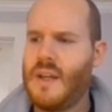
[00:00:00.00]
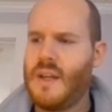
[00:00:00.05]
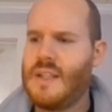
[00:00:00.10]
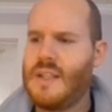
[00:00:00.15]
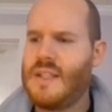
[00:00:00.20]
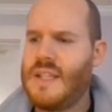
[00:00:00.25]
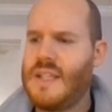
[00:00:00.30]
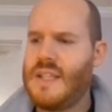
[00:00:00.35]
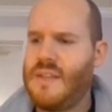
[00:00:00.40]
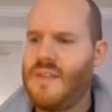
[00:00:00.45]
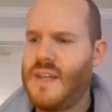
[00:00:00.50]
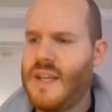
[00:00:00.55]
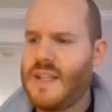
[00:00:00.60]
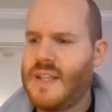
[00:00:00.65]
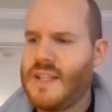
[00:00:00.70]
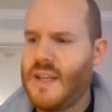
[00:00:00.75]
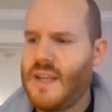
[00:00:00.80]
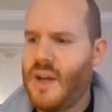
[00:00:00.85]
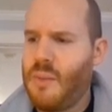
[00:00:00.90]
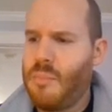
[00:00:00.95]

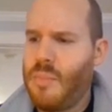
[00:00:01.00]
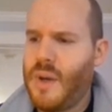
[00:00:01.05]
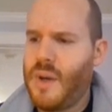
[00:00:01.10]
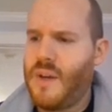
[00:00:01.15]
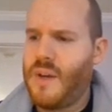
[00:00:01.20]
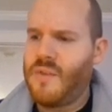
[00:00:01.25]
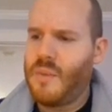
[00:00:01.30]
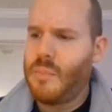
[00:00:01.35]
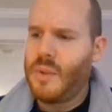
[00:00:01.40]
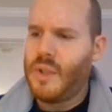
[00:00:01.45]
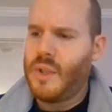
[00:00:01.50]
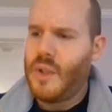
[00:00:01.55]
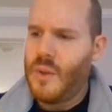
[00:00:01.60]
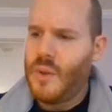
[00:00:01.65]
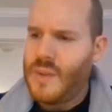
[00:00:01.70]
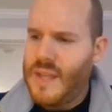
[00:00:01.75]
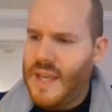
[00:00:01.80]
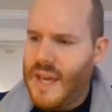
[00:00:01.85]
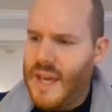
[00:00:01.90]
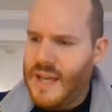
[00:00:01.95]
deviates above and below
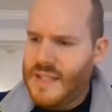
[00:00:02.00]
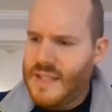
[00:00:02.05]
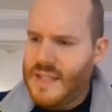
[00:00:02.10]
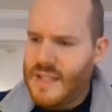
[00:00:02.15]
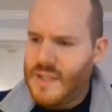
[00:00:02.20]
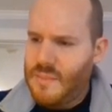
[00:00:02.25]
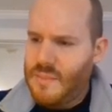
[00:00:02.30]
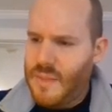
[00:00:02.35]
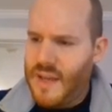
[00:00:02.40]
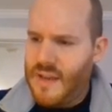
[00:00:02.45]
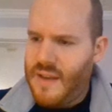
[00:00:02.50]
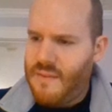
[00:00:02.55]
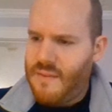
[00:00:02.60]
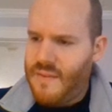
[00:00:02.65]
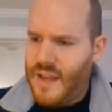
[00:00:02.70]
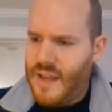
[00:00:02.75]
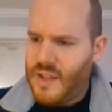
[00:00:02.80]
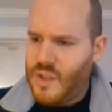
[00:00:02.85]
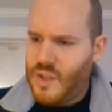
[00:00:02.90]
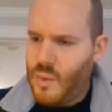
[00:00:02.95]
the axis by a
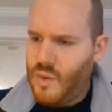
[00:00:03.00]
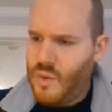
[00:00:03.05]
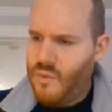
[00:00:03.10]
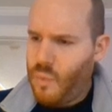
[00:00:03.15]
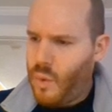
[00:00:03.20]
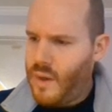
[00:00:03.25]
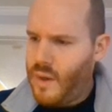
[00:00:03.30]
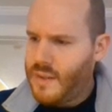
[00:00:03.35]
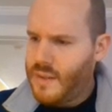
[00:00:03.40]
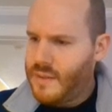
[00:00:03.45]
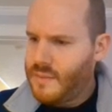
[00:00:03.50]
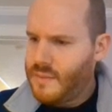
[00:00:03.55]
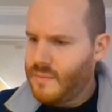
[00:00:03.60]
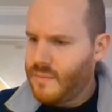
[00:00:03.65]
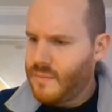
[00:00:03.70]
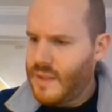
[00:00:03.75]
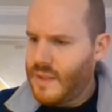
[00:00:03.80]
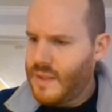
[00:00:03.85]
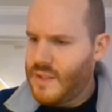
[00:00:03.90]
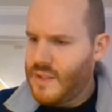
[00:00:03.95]
value of 1.
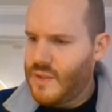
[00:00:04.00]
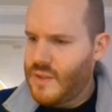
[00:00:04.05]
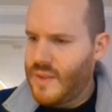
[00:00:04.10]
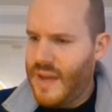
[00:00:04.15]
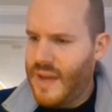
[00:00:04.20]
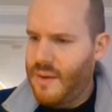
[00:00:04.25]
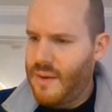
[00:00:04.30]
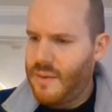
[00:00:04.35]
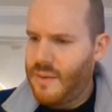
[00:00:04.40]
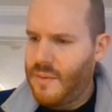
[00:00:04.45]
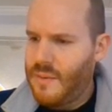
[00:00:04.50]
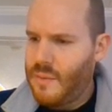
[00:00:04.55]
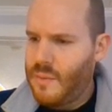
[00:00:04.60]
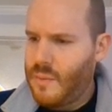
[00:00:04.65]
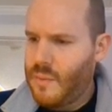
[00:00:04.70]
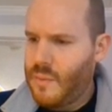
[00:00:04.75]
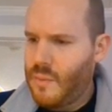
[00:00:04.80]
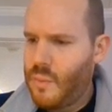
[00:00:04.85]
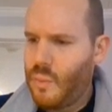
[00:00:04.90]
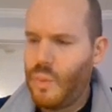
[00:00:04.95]
So that
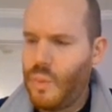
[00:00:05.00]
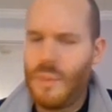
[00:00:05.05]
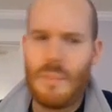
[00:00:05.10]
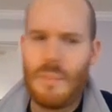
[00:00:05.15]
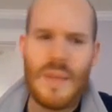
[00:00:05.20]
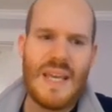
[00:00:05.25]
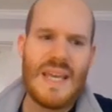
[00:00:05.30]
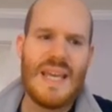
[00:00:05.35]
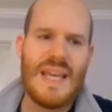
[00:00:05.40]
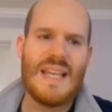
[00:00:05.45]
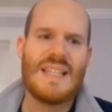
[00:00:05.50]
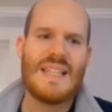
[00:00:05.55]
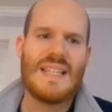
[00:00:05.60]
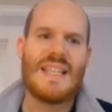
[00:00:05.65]
would be its